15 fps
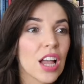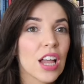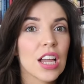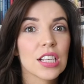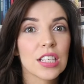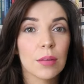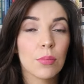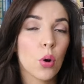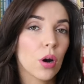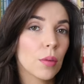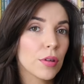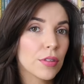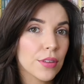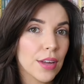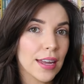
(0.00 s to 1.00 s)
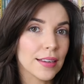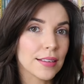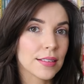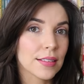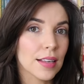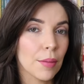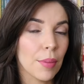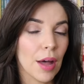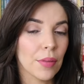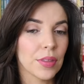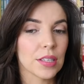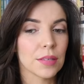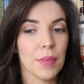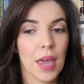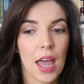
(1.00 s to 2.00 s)
some horrible things about
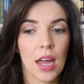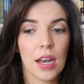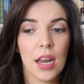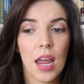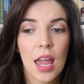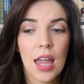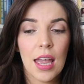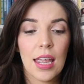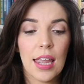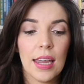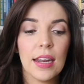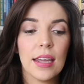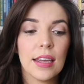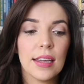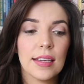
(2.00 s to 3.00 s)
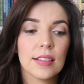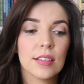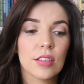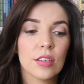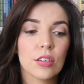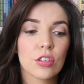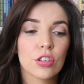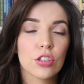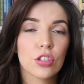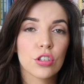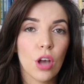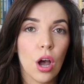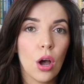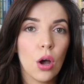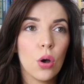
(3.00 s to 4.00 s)
this man. It is
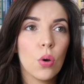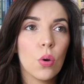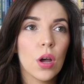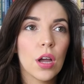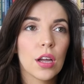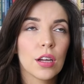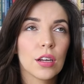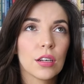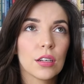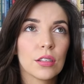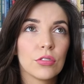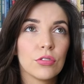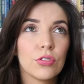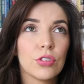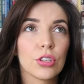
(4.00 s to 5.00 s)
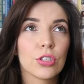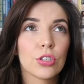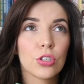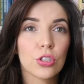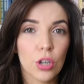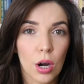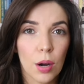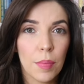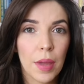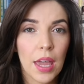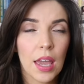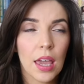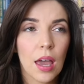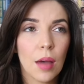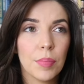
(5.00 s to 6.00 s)
so
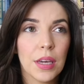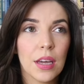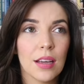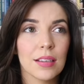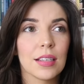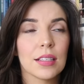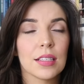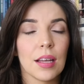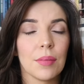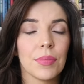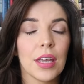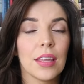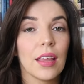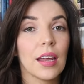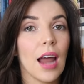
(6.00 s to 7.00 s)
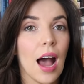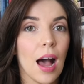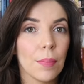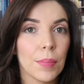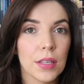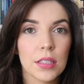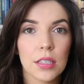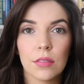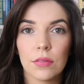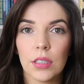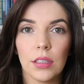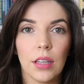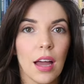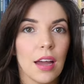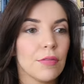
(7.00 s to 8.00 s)
disturbing because it's something that happens in
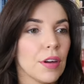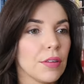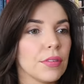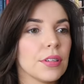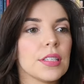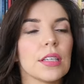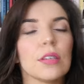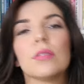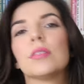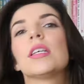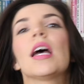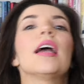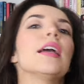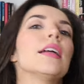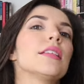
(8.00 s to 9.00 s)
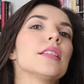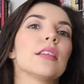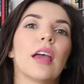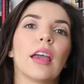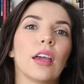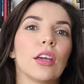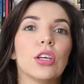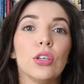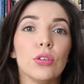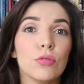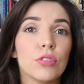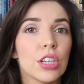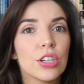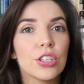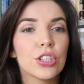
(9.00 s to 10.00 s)
real life every single day. It's like a
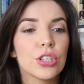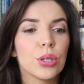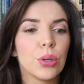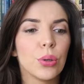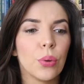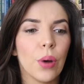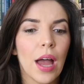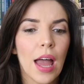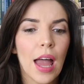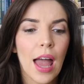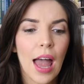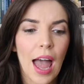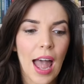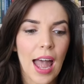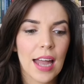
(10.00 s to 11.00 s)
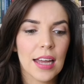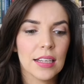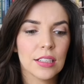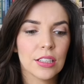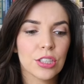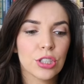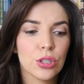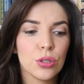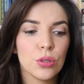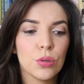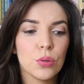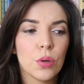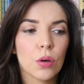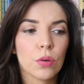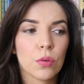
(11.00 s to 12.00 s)
huge issue. And
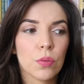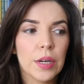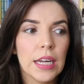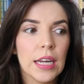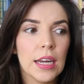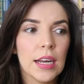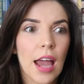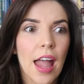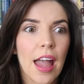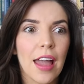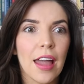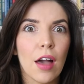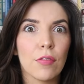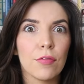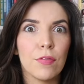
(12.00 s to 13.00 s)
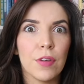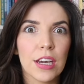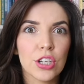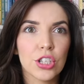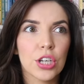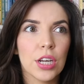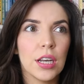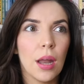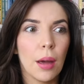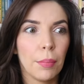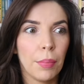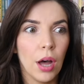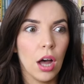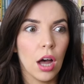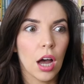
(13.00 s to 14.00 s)
to read a fiction
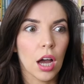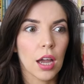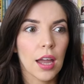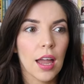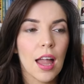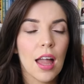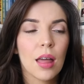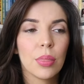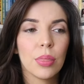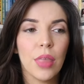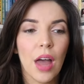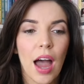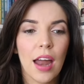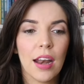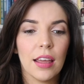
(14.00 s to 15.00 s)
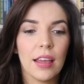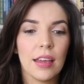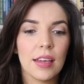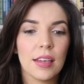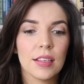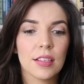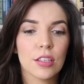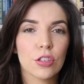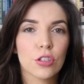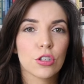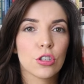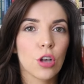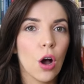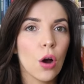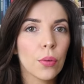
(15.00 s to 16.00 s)
book that is
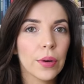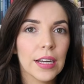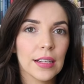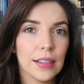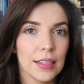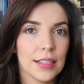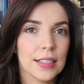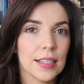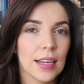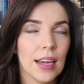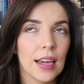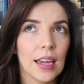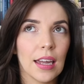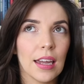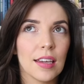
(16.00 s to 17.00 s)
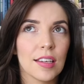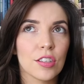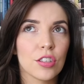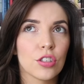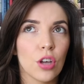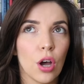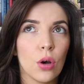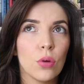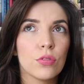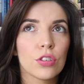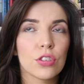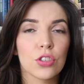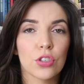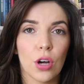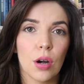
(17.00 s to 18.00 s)
so realistic is so
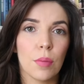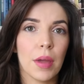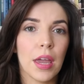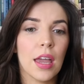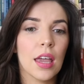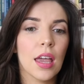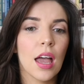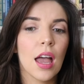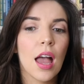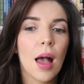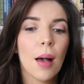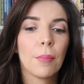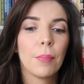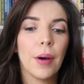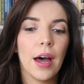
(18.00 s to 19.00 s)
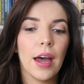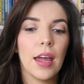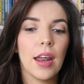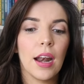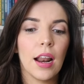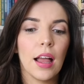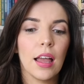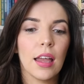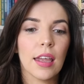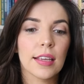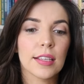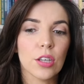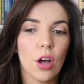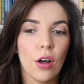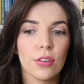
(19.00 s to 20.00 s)
disturbing, but
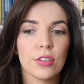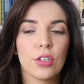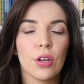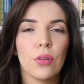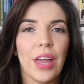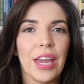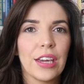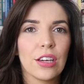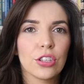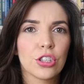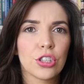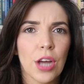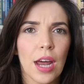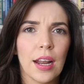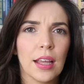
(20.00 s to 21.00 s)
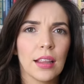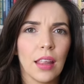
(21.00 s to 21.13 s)
it's also like shedding